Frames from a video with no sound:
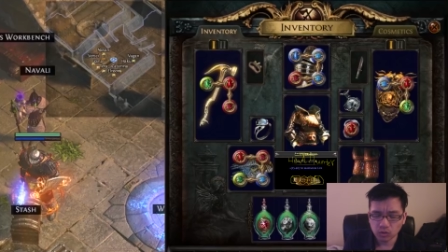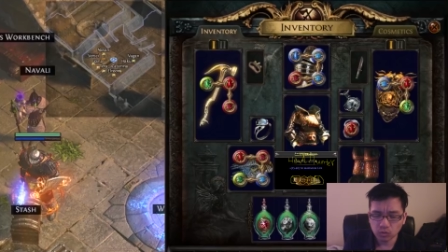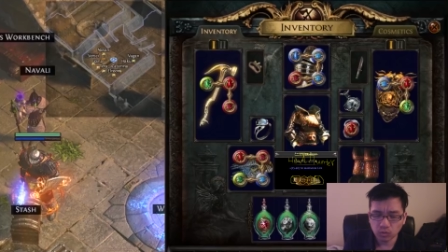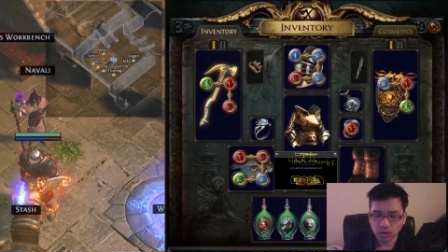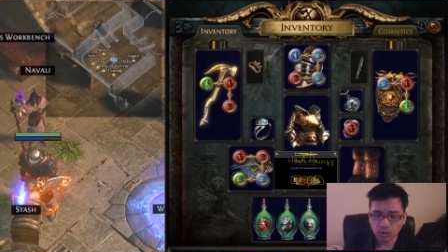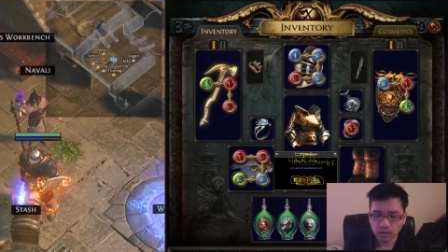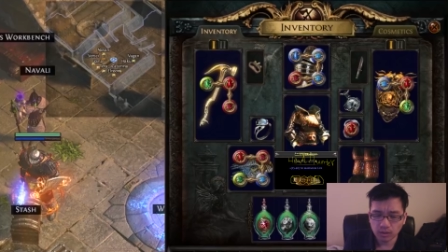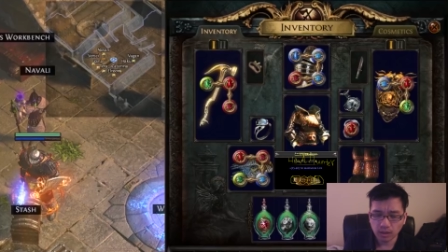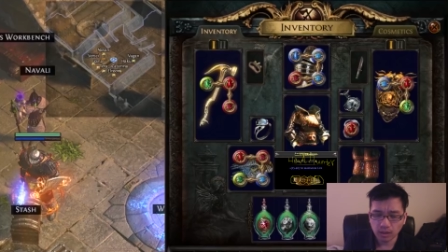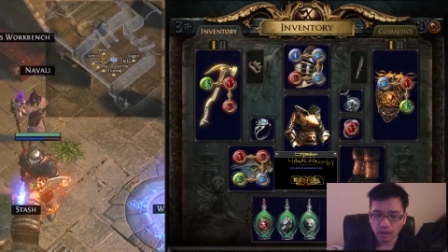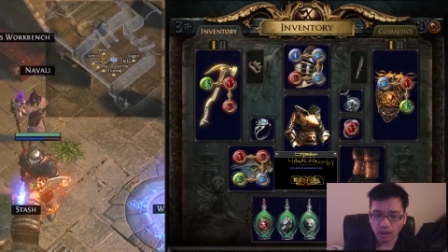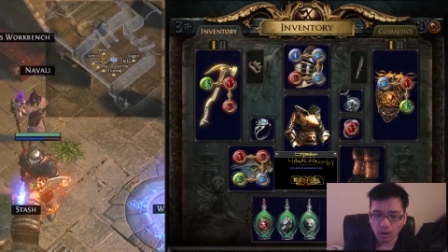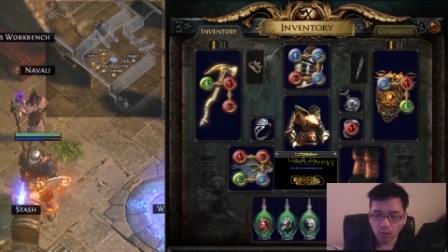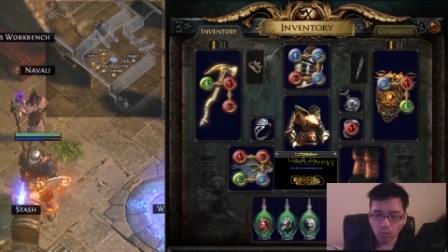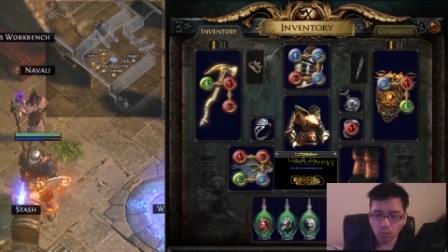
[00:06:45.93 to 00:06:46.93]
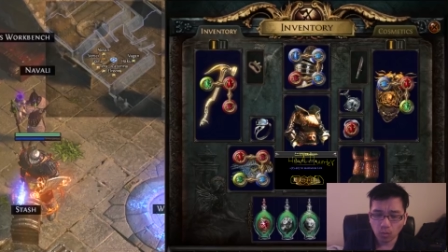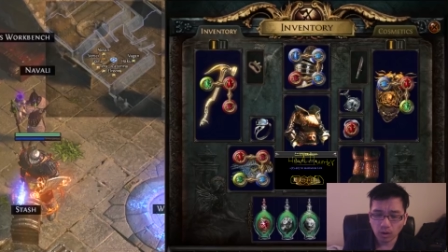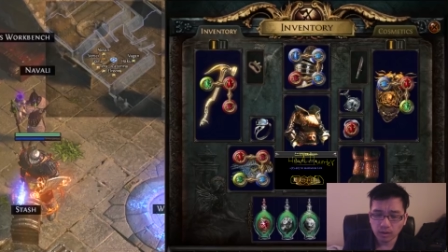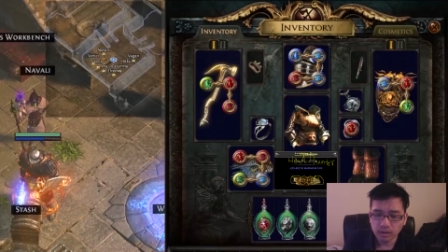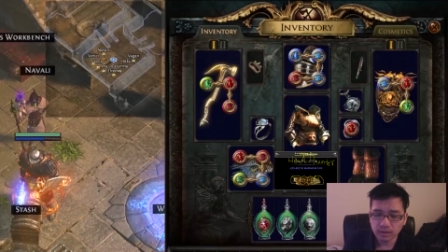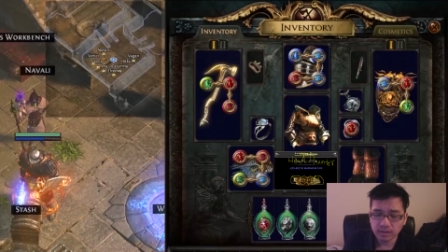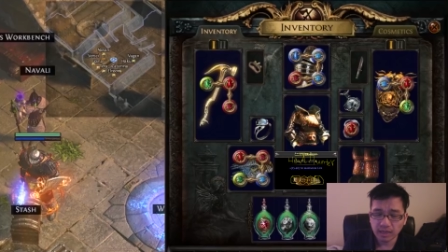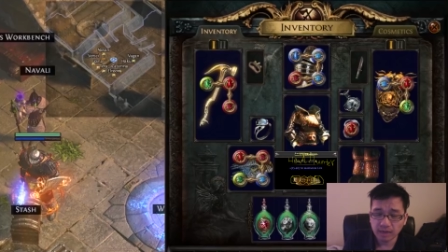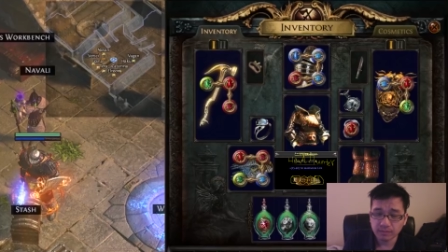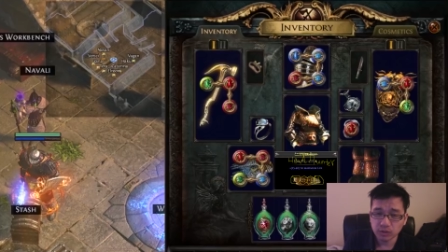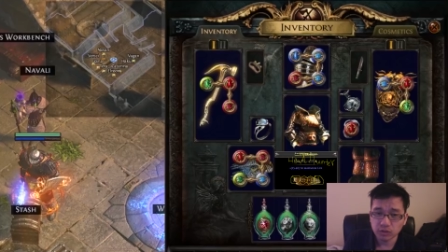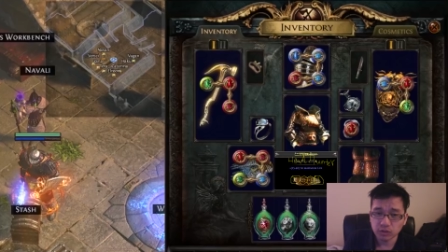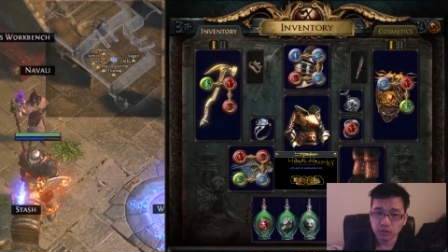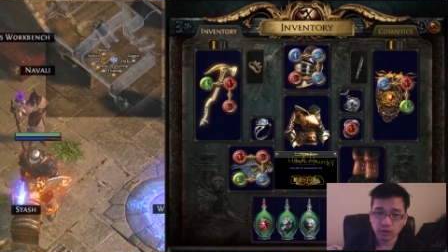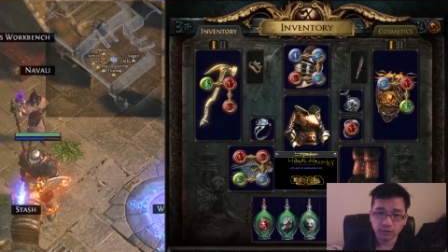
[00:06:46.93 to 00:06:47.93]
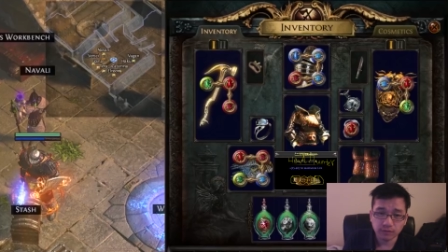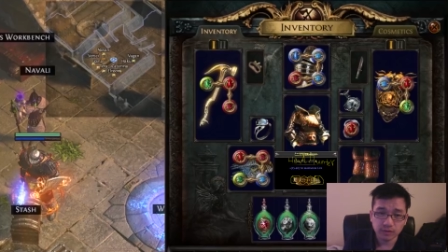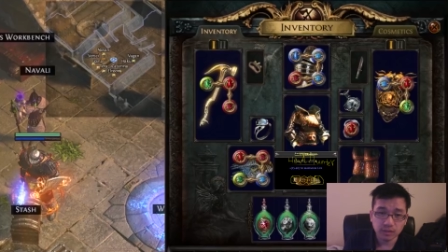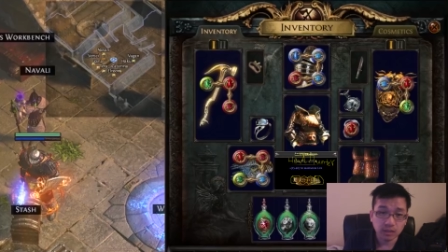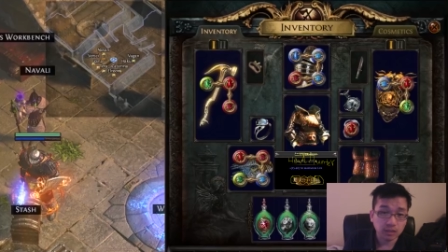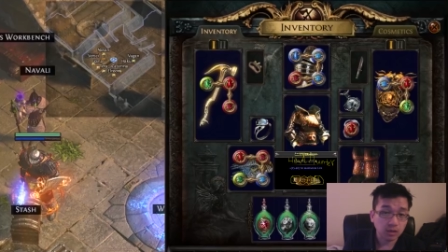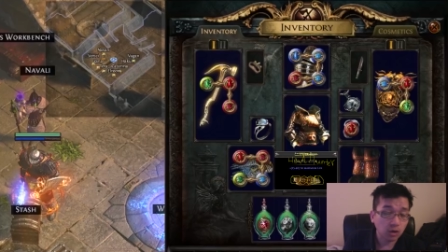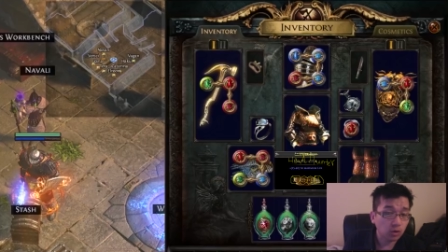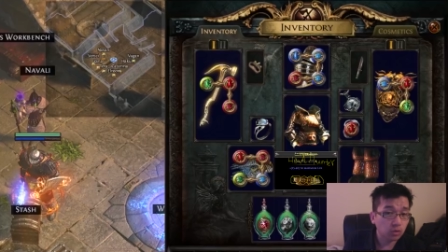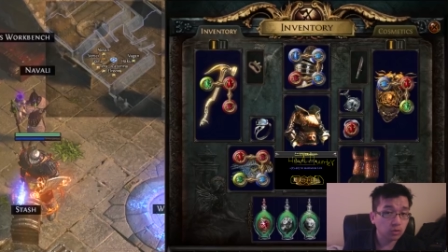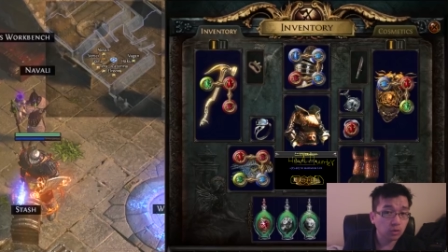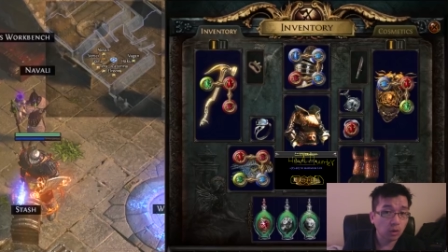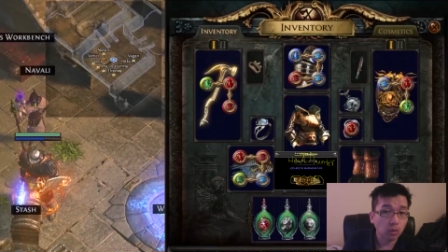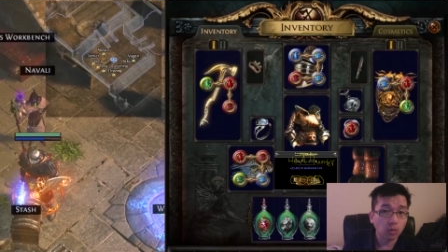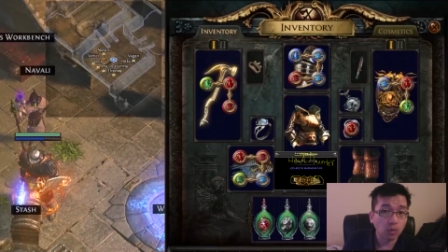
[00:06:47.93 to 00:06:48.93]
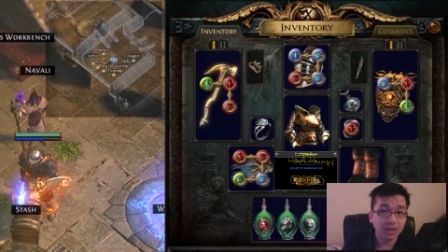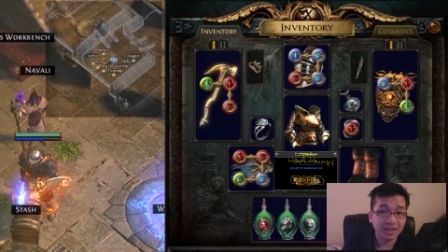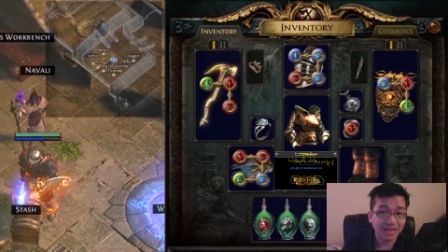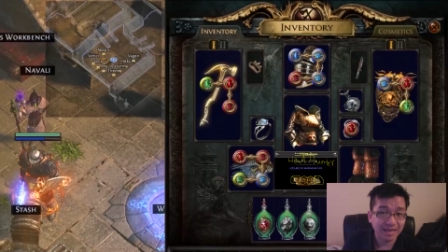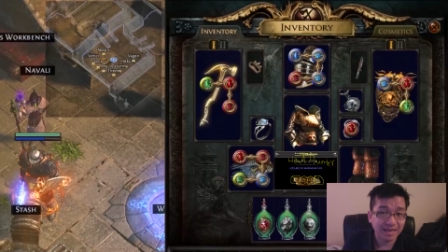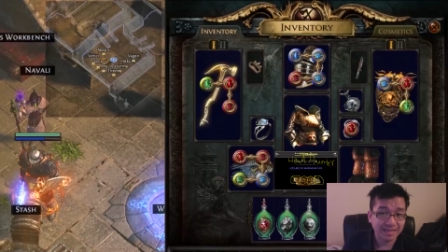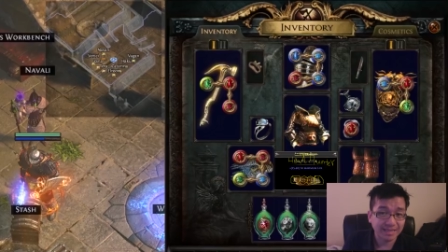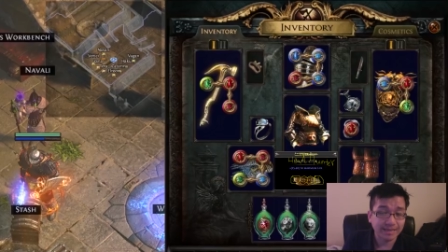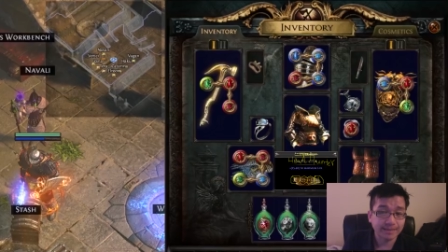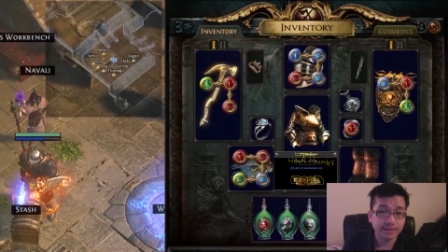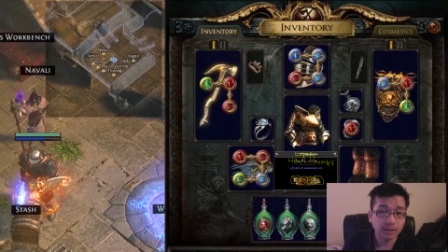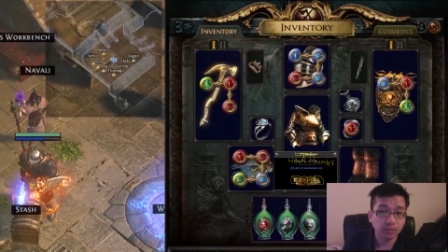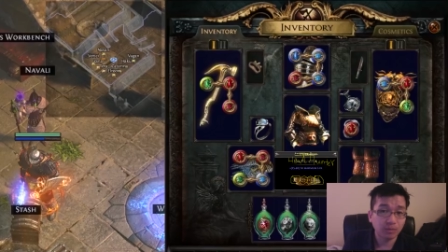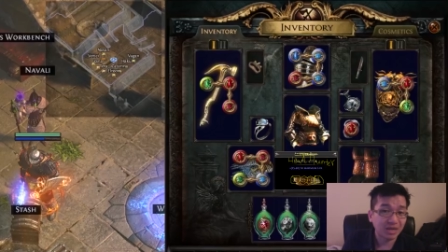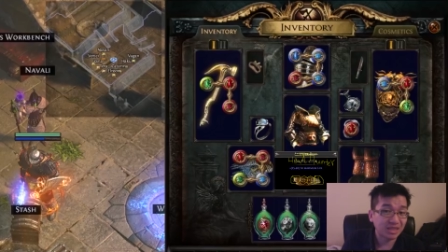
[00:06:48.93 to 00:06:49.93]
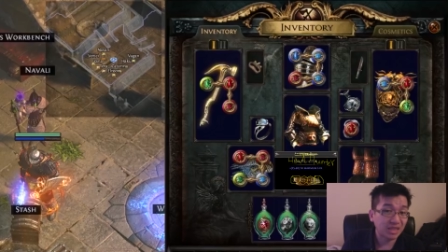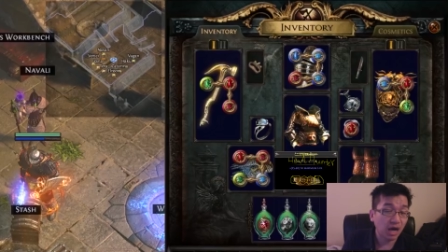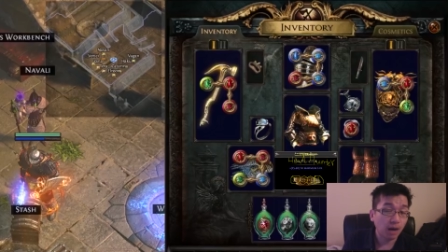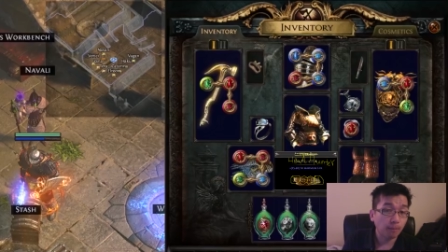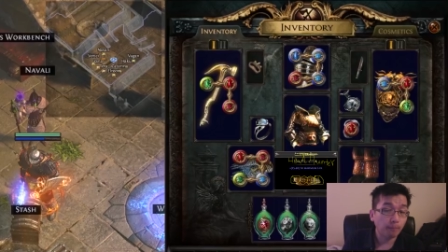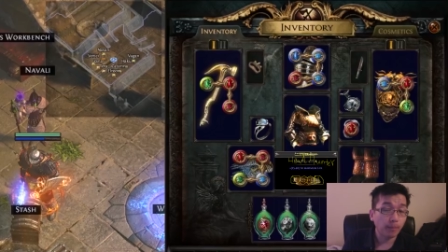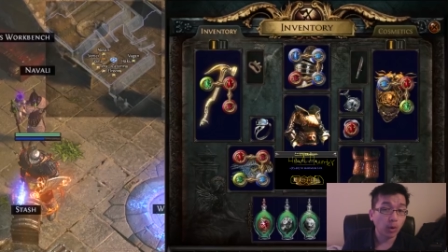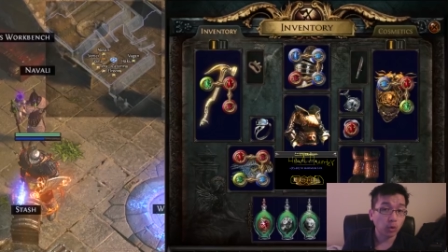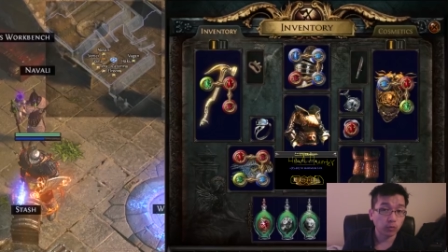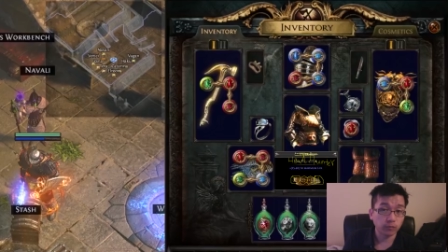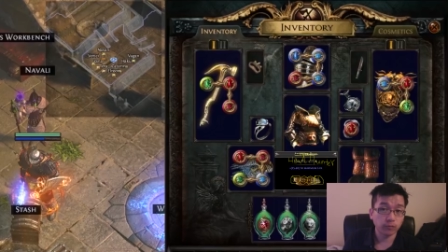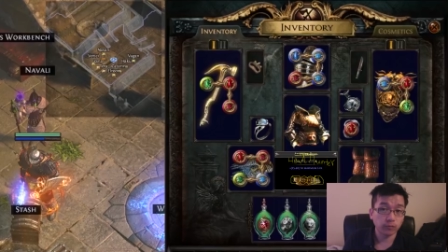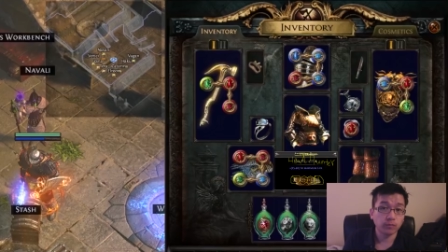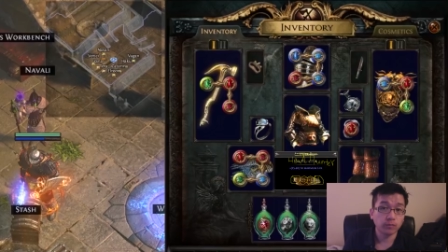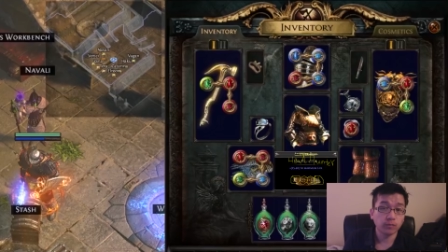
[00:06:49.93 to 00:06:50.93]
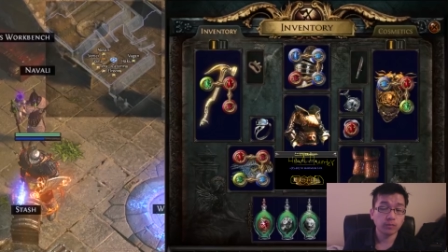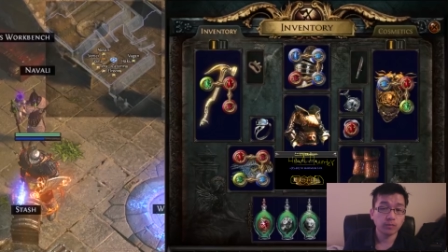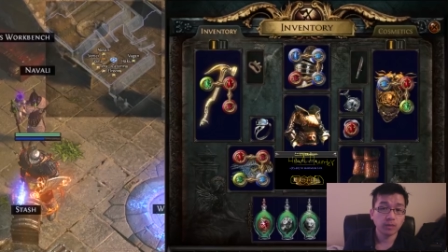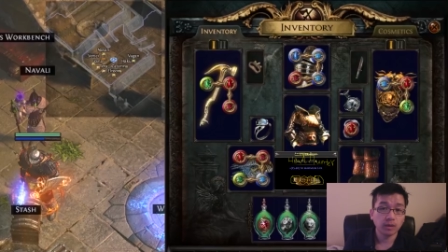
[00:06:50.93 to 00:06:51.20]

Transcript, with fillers: you want one damage of either cold or lightning, but not both.